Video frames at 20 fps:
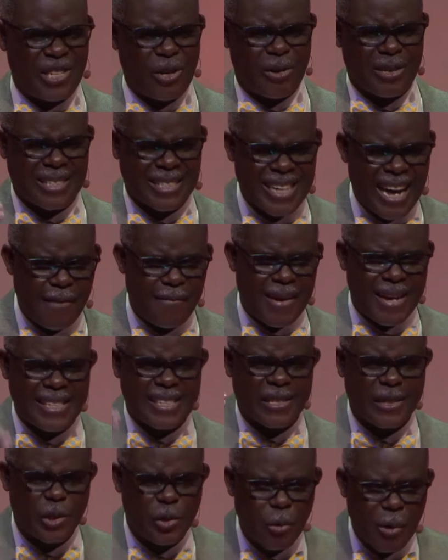your servants
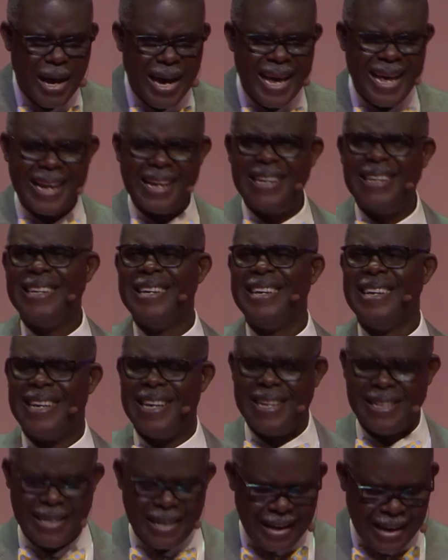dwell
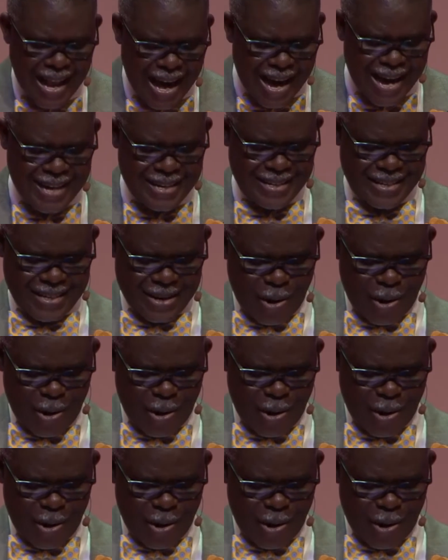in the land